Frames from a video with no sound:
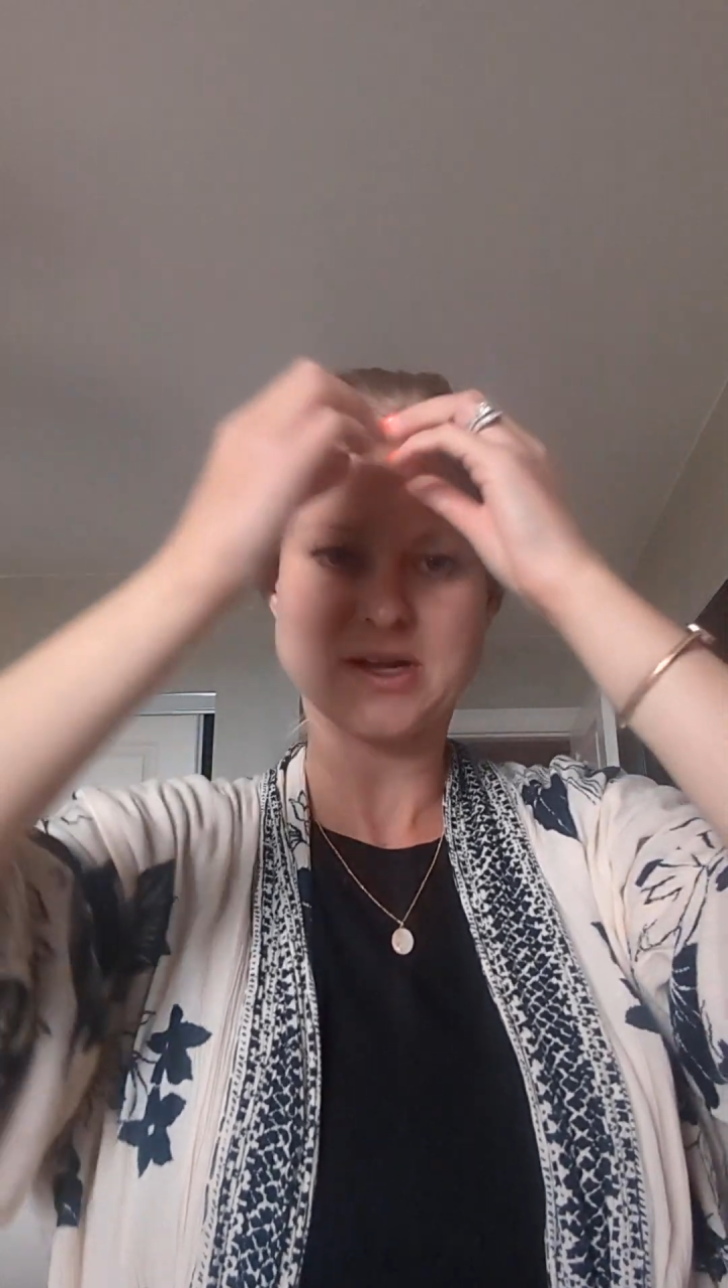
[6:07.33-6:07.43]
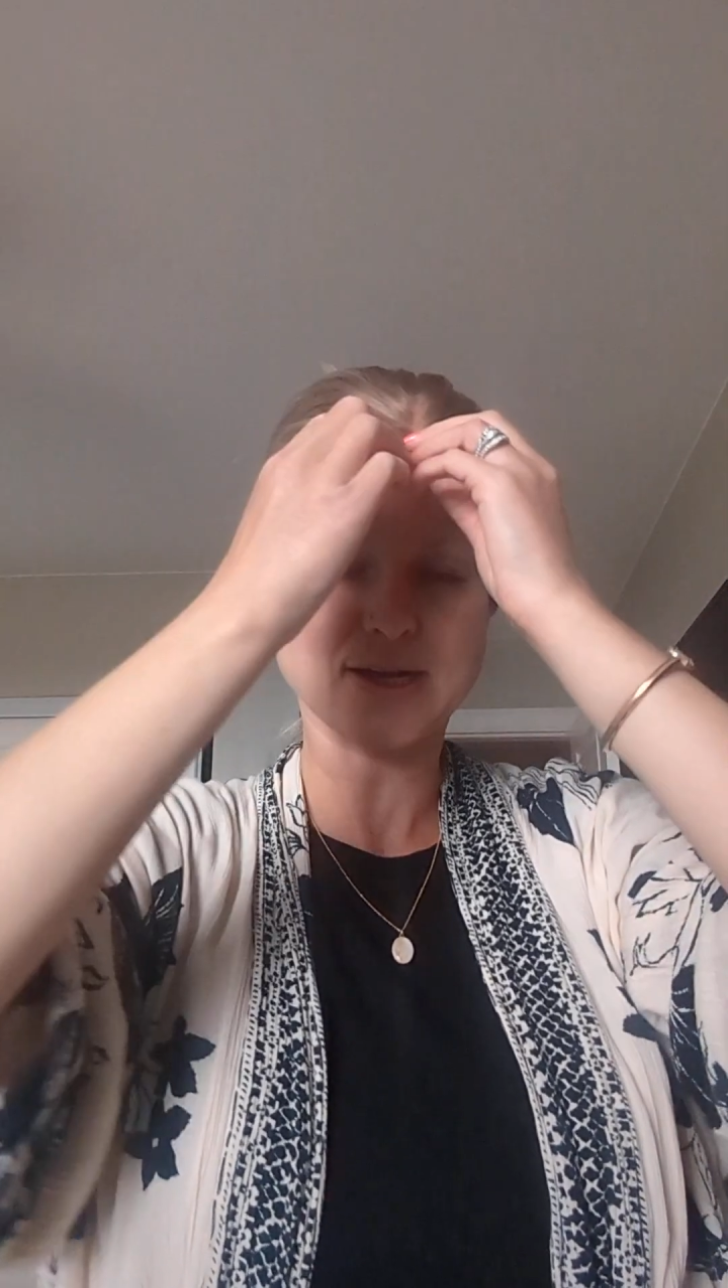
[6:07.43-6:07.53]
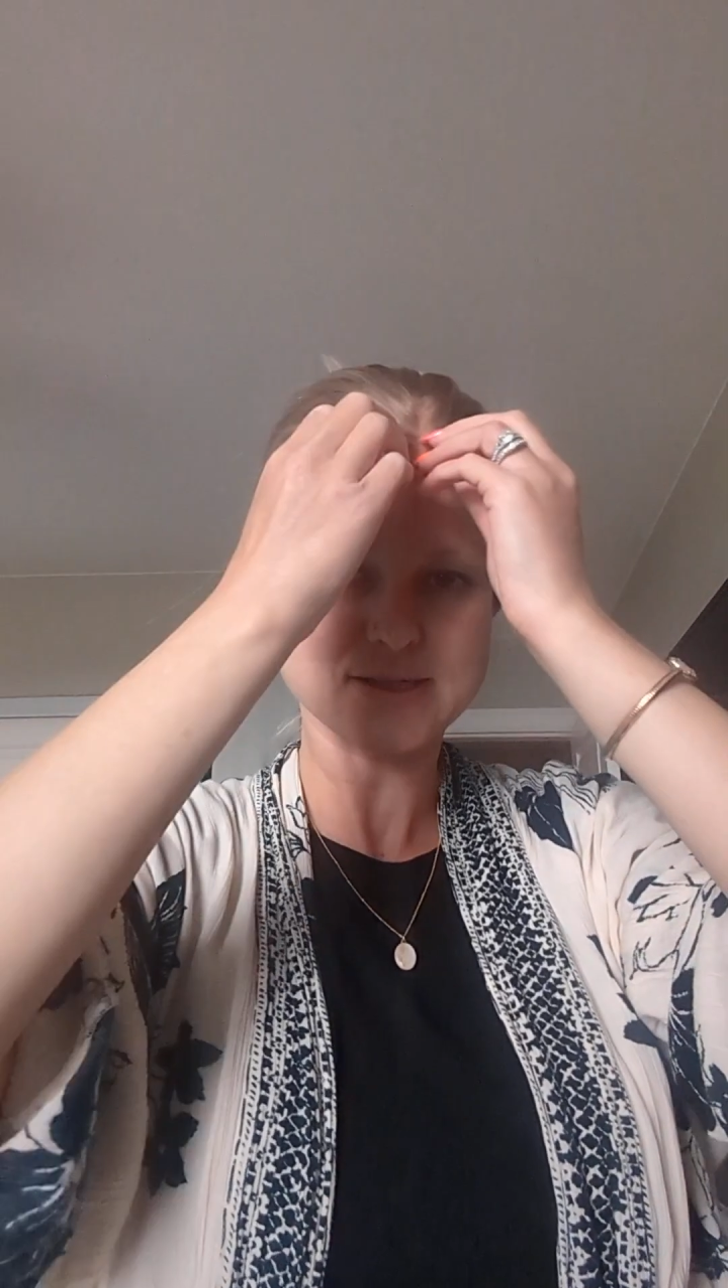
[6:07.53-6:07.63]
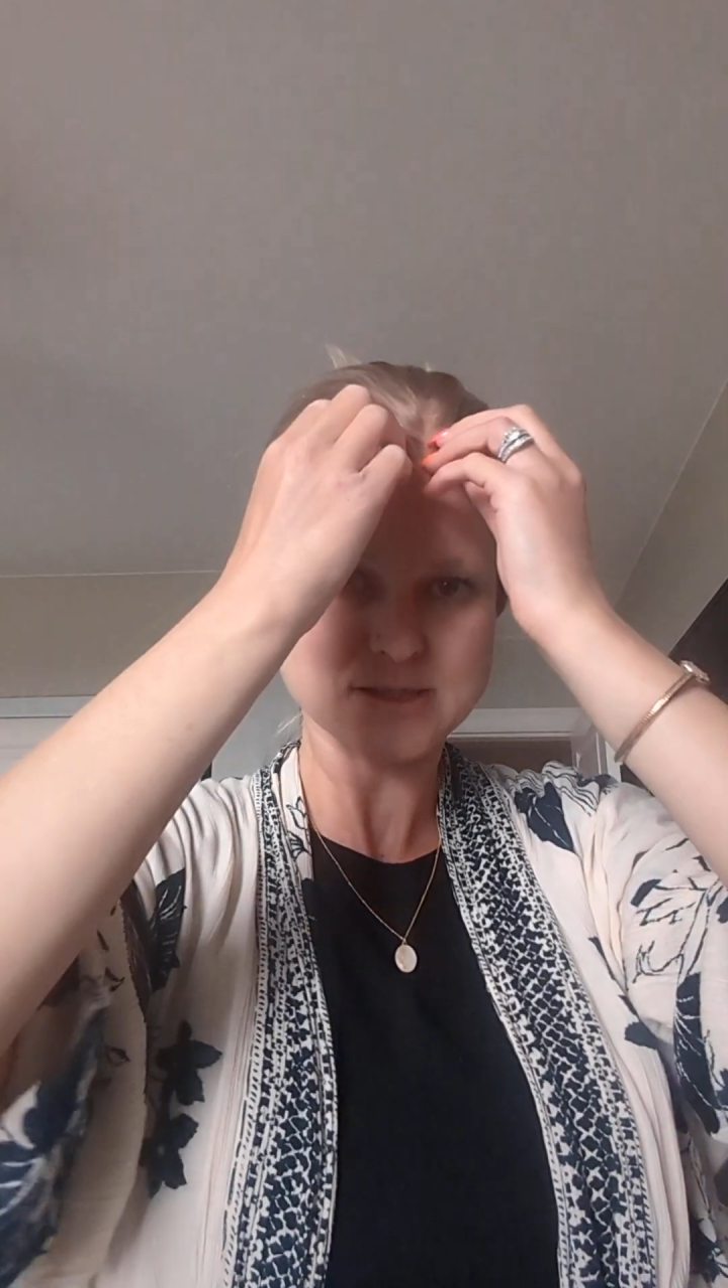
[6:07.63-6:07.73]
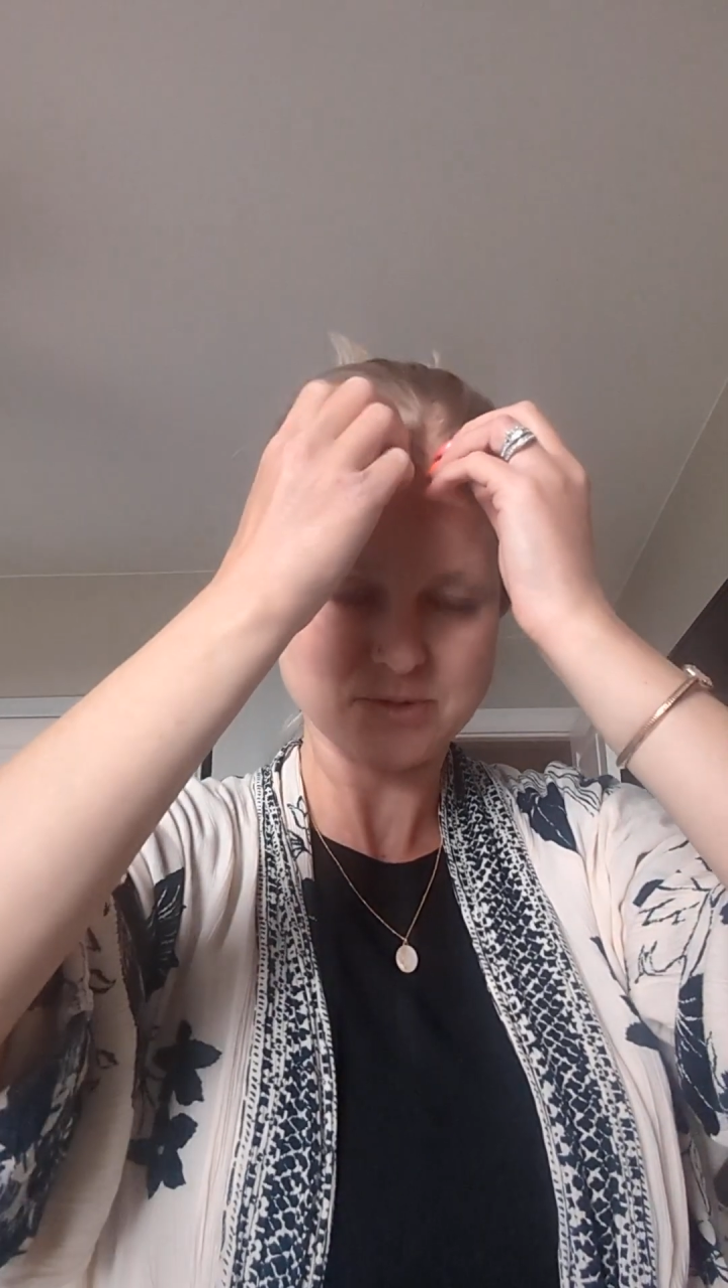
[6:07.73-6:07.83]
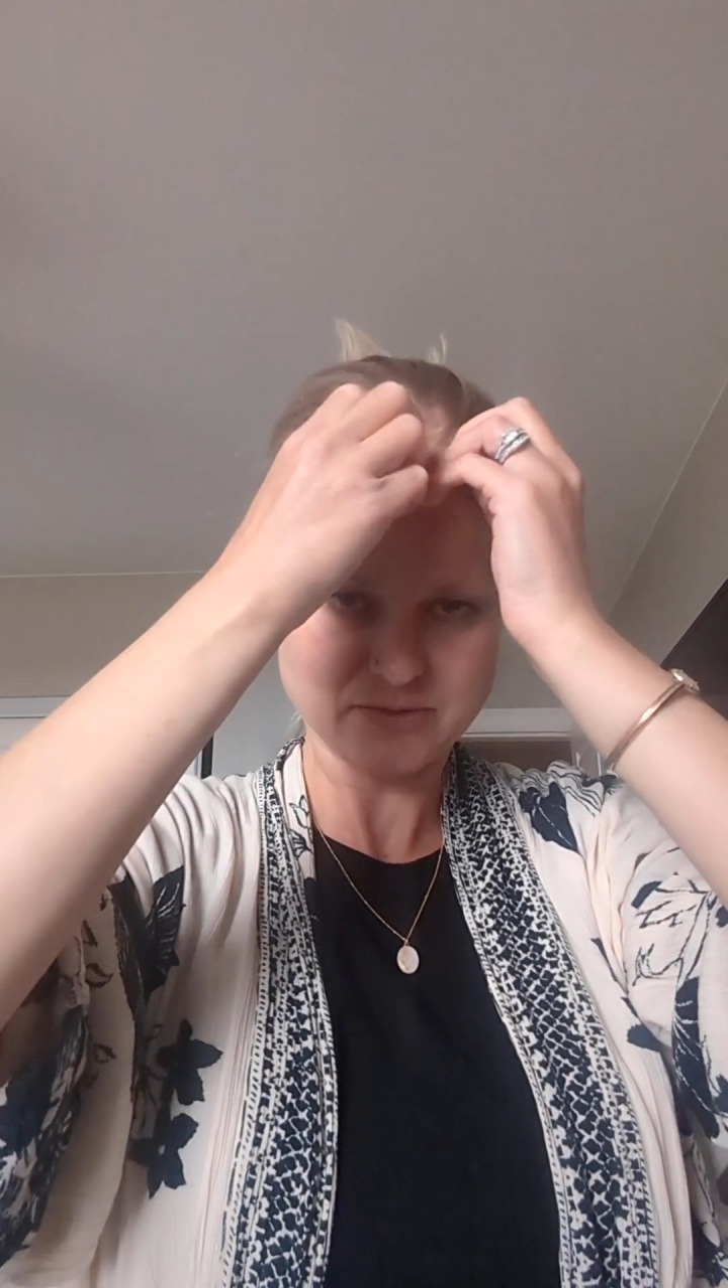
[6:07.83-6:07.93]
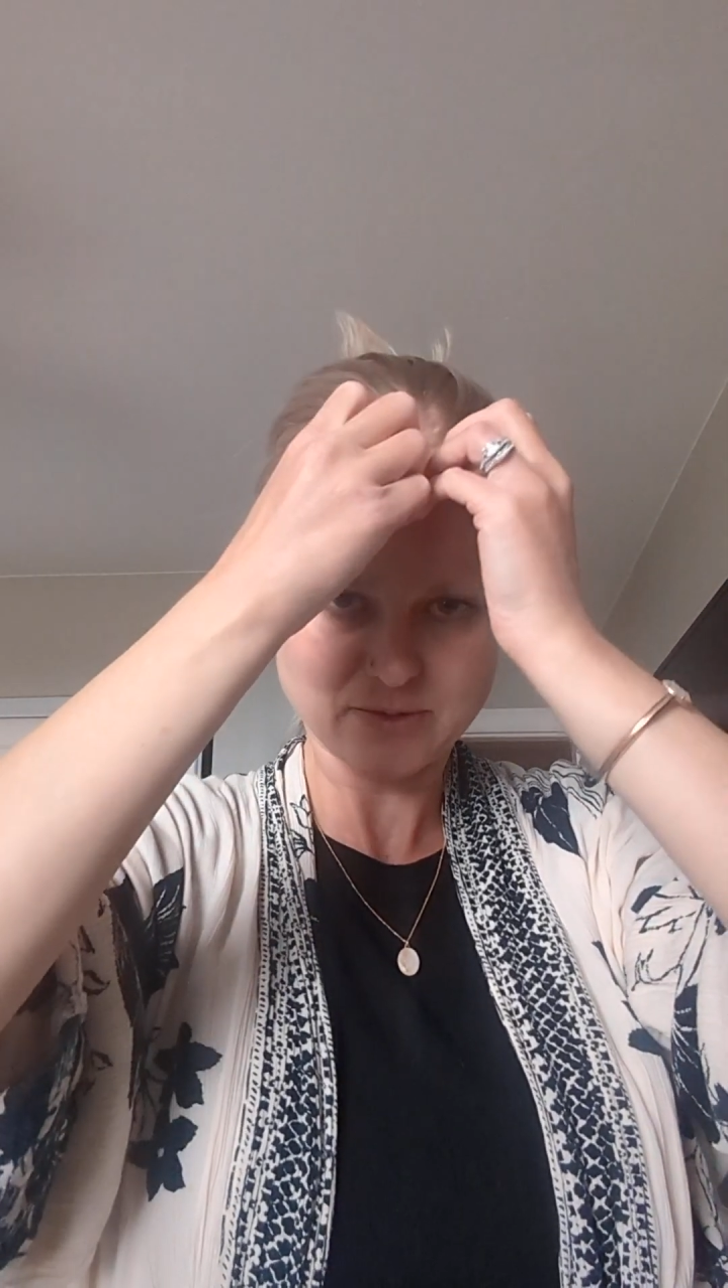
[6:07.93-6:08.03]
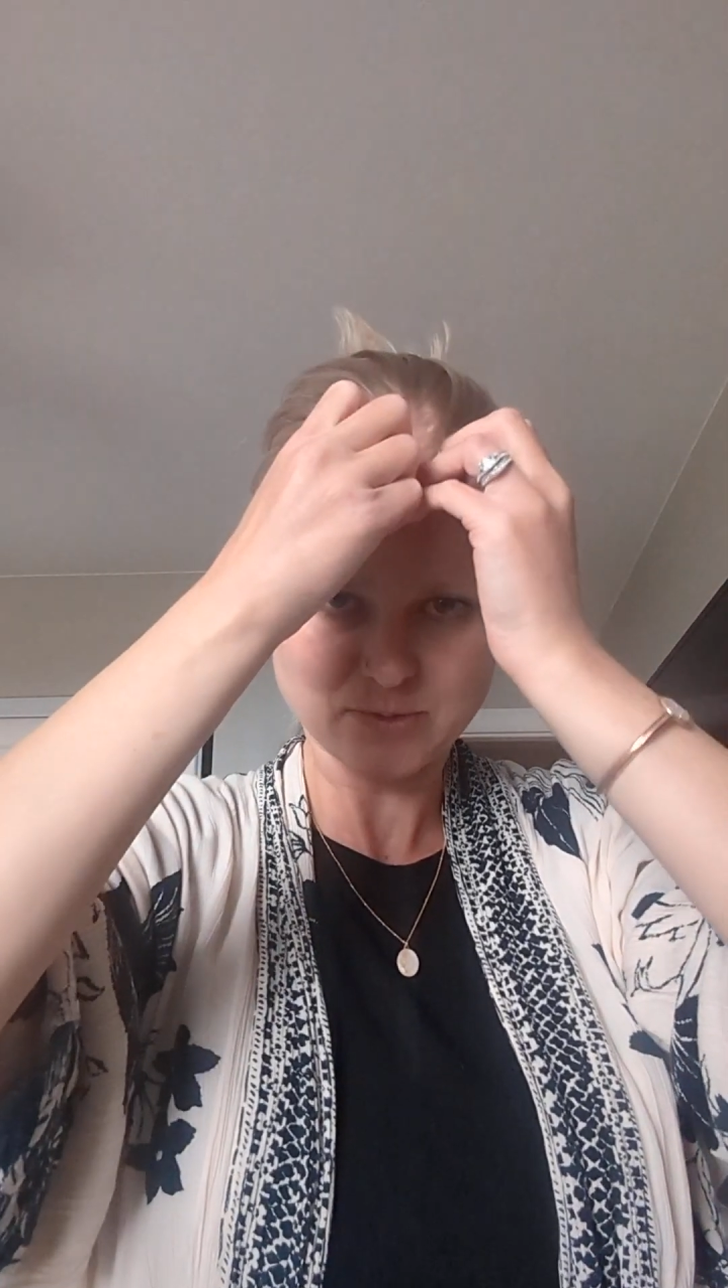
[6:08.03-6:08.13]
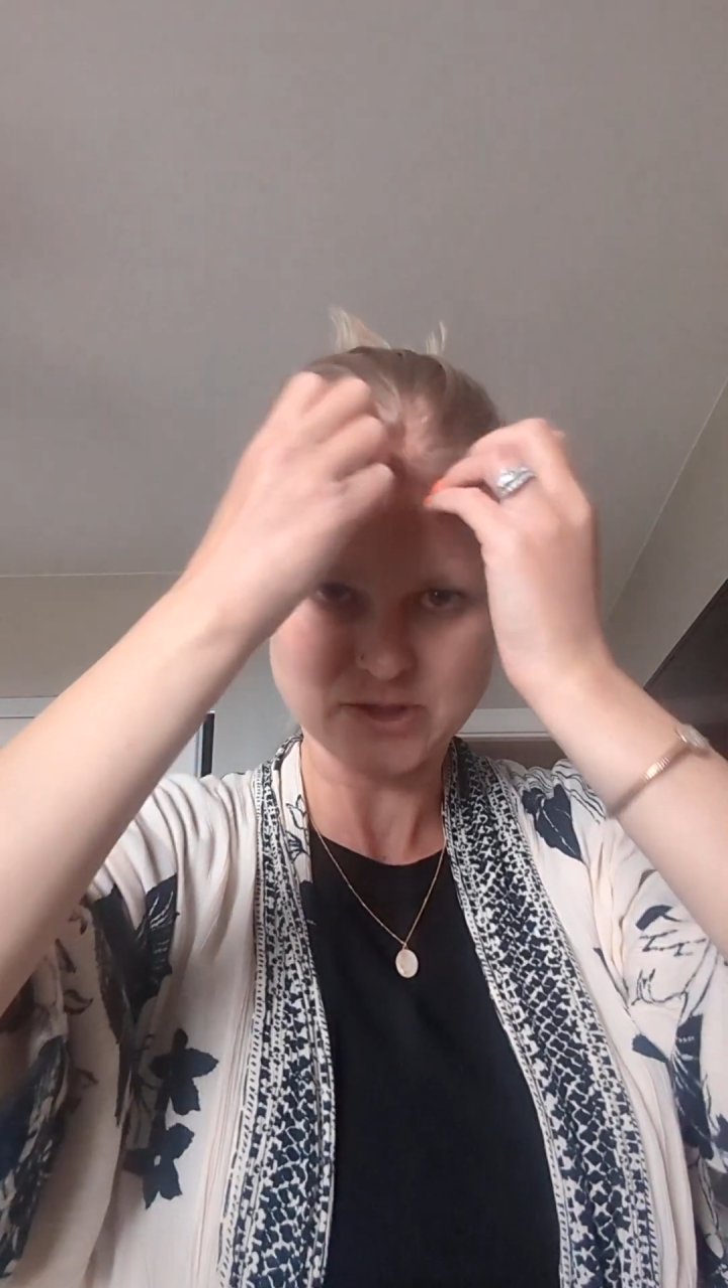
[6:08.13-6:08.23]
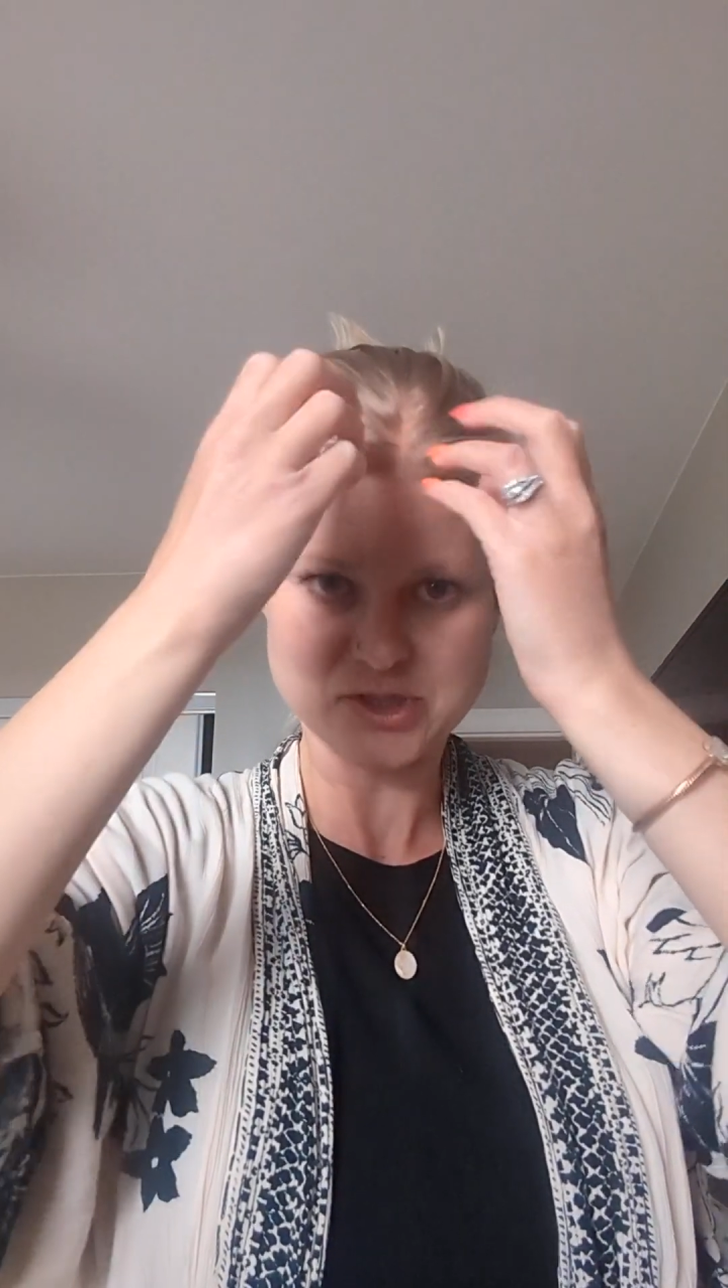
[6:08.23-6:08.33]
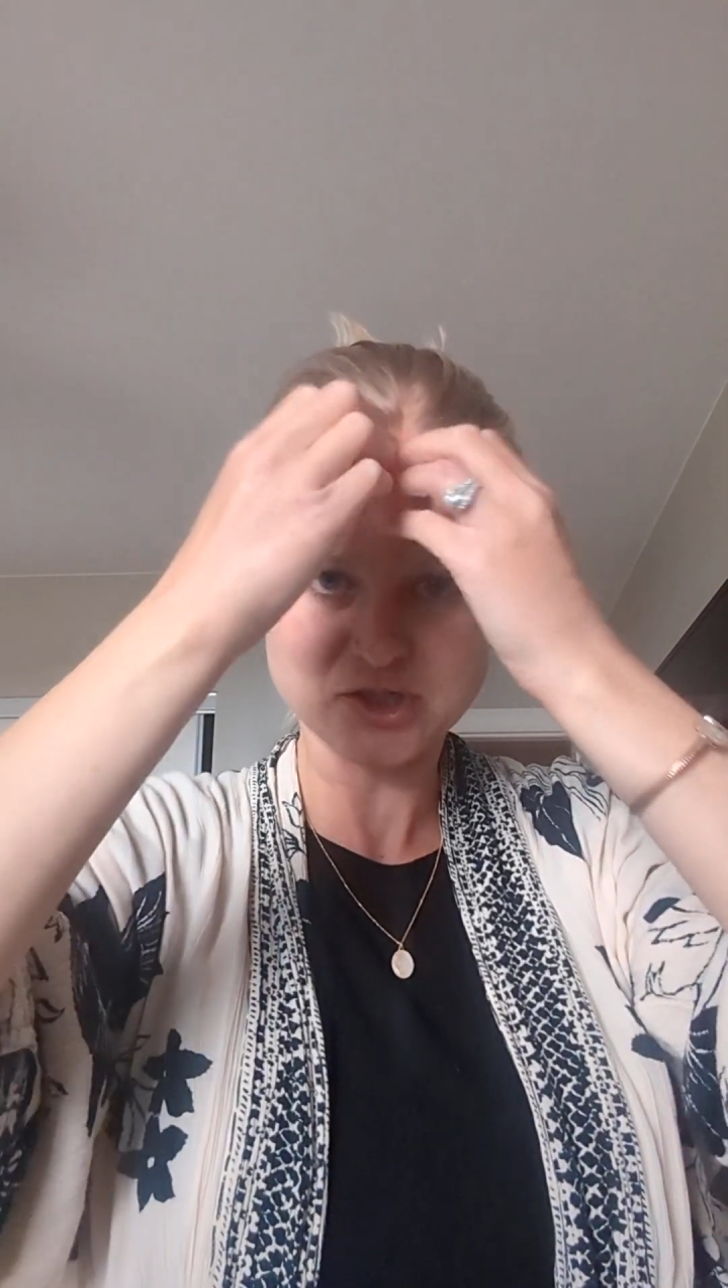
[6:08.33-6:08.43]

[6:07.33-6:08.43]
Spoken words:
and asked me if I wanted